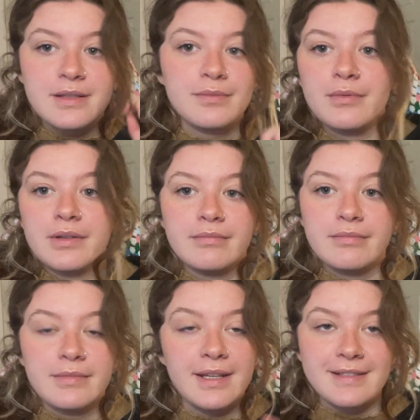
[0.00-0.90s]
one
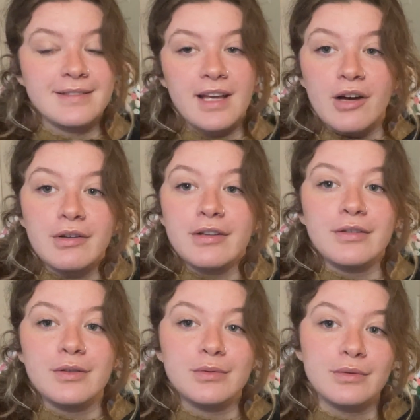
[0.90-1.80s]
isn't our
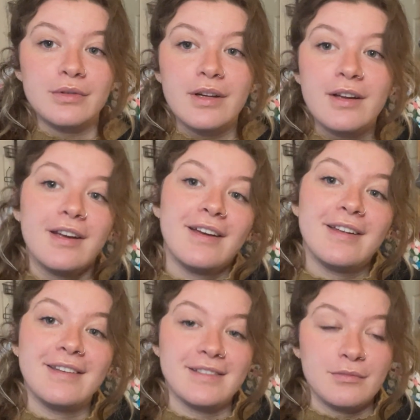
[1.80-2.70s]
usual
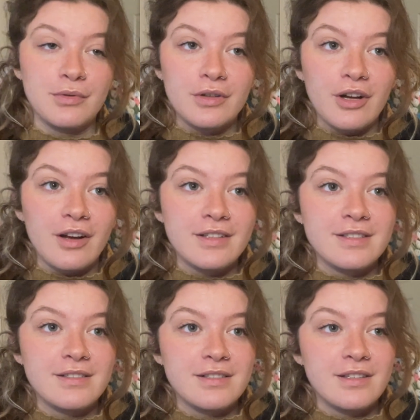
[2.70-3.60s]
knitting
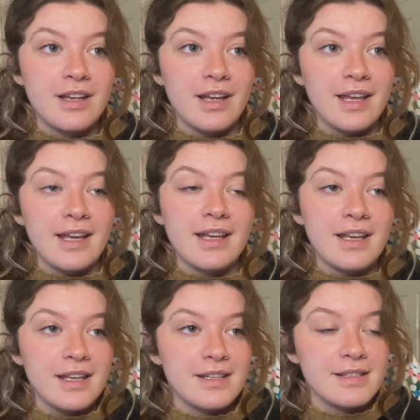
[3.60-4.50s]
podcast. It
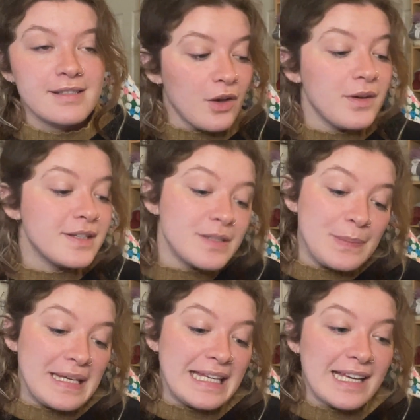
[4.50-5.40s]
is going to
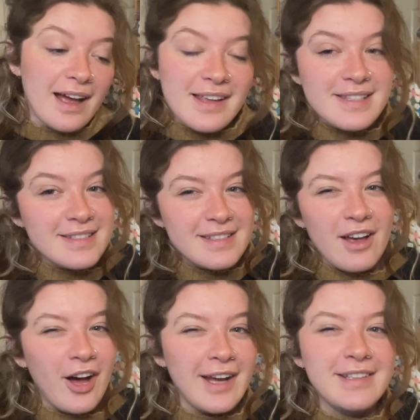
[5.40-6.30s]
be
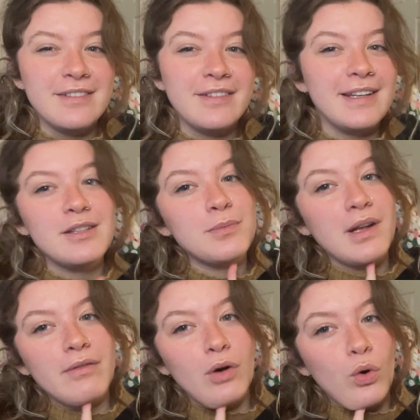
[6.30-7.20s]
kind of a little bit
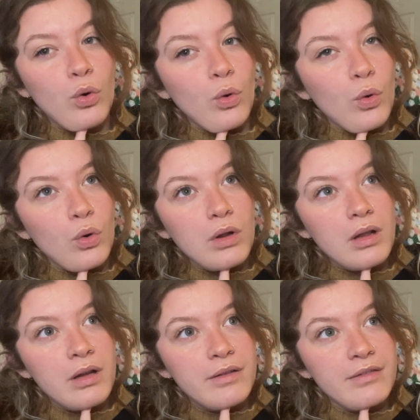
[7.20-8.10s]
of a haul
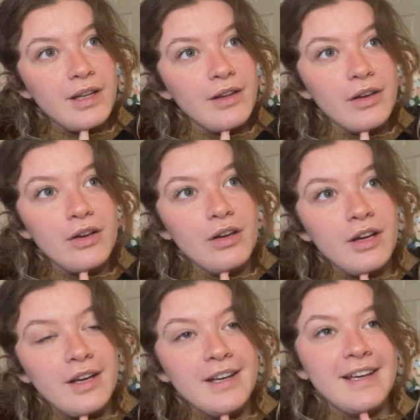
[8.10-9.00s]
video.
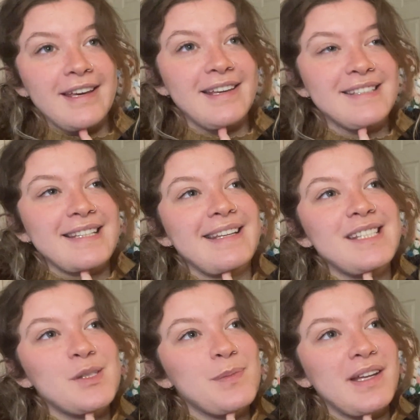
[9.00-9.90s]
It's a
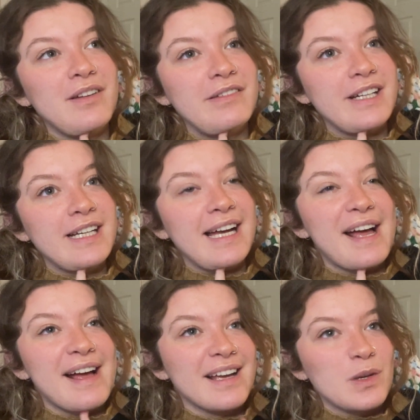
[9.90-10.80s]
little bit of a
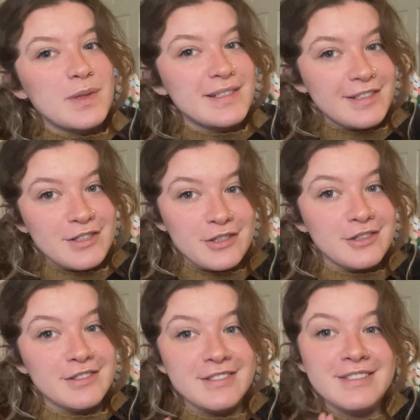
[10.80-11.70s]

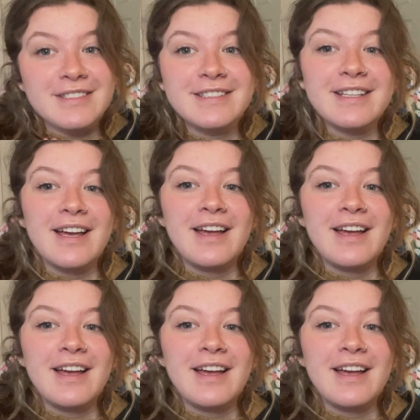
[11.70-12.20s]
acquisitions